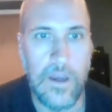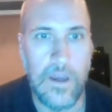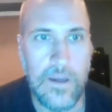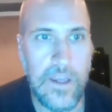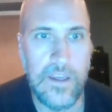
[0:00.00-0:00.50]

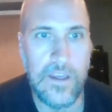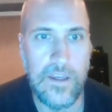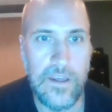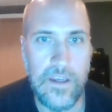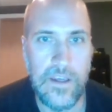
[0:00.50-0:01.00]

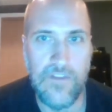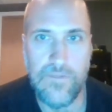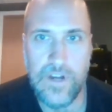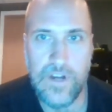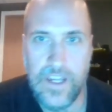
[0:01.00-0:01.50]
Hey
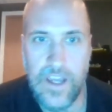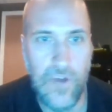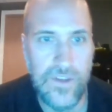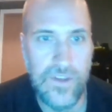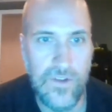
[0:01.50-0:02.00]
everybody, how
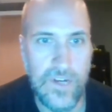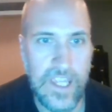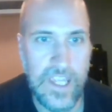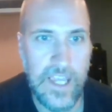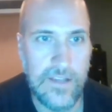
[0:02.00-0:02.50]
we doing
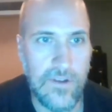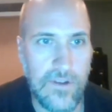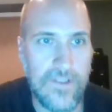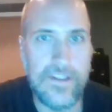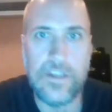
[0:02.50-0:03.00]
again? Good to
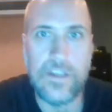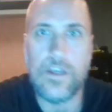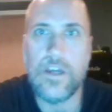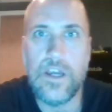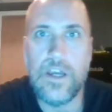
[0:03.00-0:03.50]
see you.
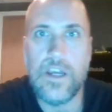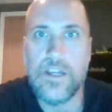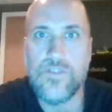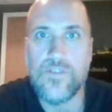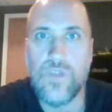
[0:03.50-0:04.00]
Uh, I
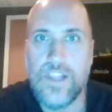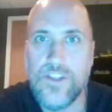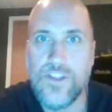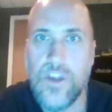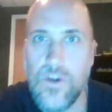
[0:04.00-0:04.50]
just want to let you
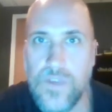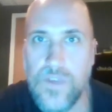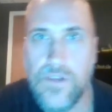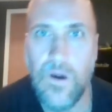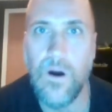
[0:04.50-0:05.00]
know that
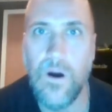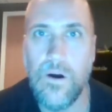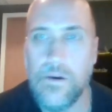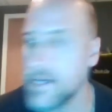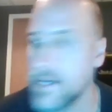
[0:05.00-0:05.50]
you're
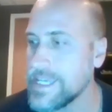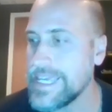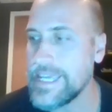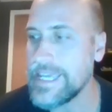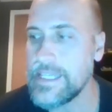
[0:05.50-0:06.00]
all
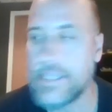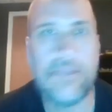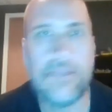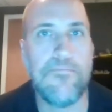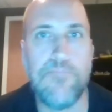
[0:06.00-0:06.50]
kicking
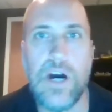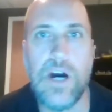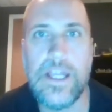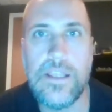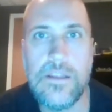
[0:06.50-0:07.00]
butt.
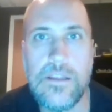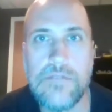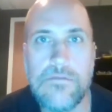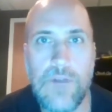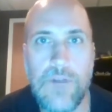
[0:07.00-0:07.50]

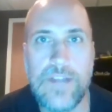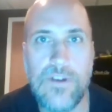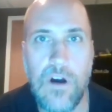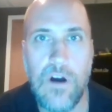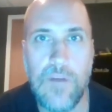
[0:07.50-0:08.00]
Great
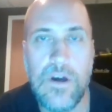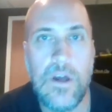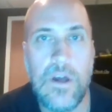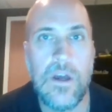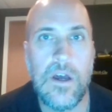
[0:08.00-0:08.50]
job.
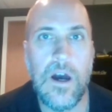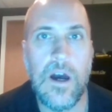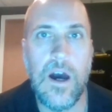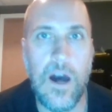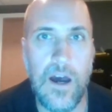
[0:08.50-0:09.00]

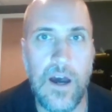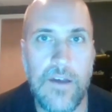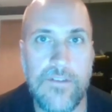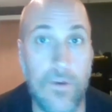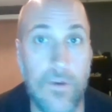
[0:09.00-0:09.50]
Uh,
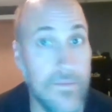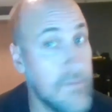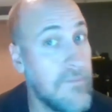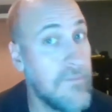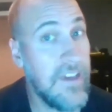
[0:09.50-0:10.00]
so um,
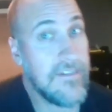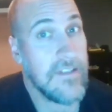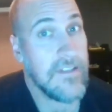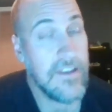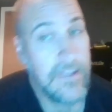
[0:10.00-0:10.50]

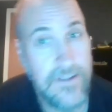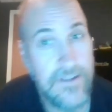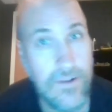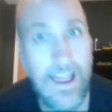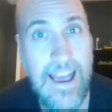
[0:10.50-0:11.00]
basically, this is your
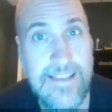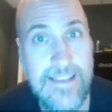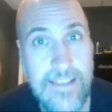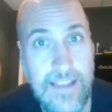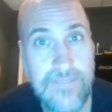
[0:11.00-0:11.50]
last
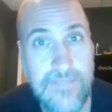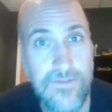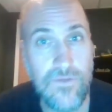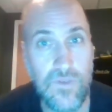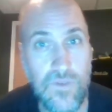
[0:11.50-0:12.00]
lesson for
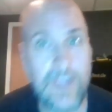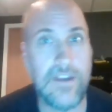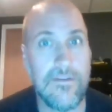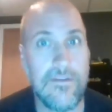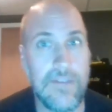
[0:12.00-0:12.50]
the week
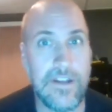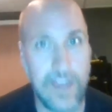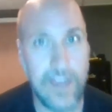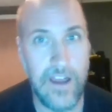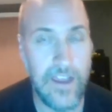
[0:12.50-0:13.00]
in
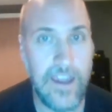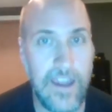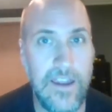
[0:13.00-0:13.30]
ELA,